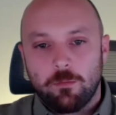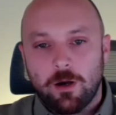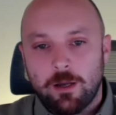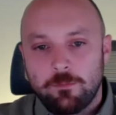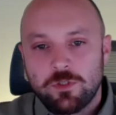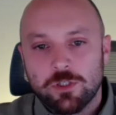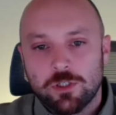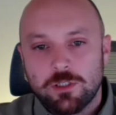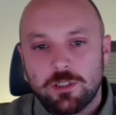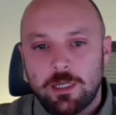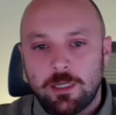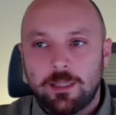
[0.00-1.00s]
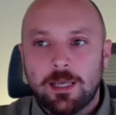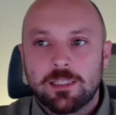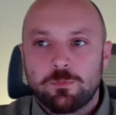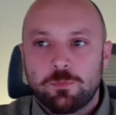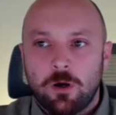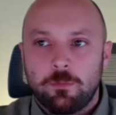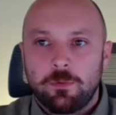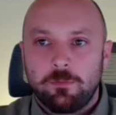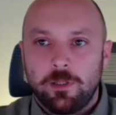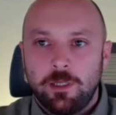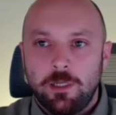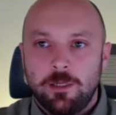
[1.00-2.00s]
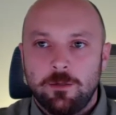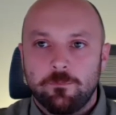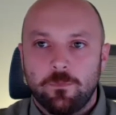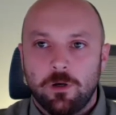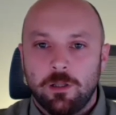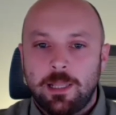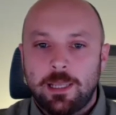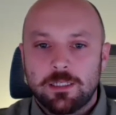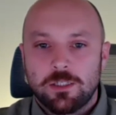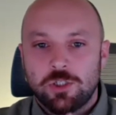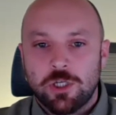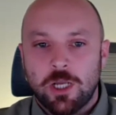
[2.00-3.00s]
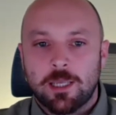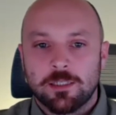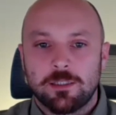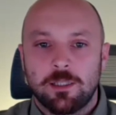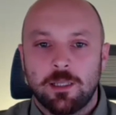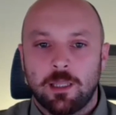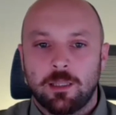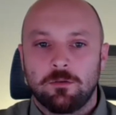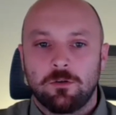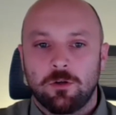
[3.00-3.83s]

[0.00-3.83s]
I'm just saying that's probably a less chance than,